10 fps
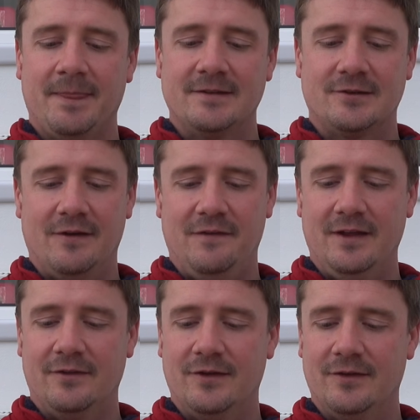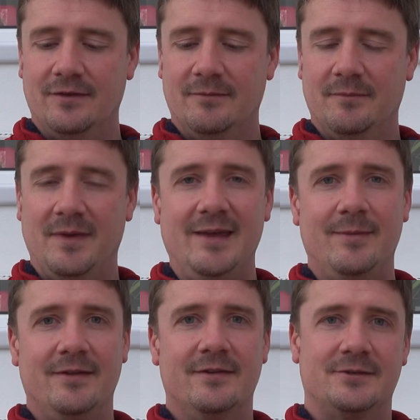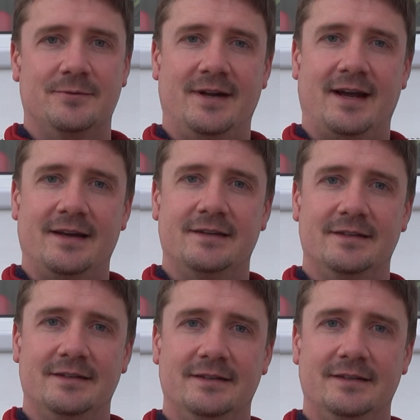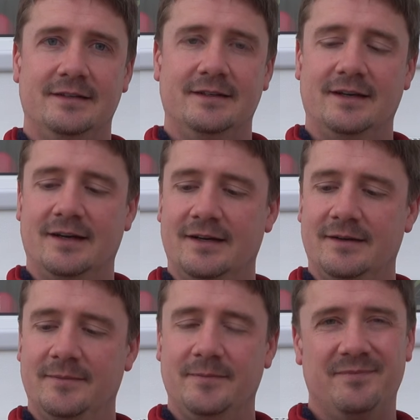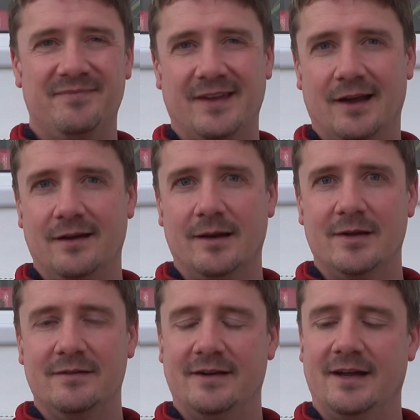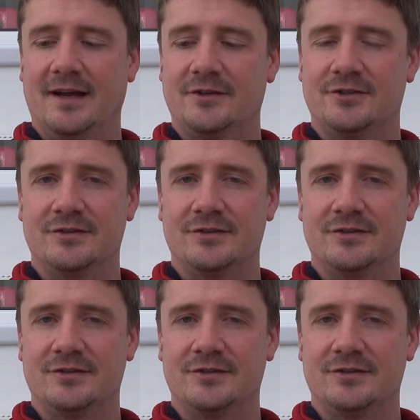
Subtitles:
So I think that maybe this would add a little bit of extra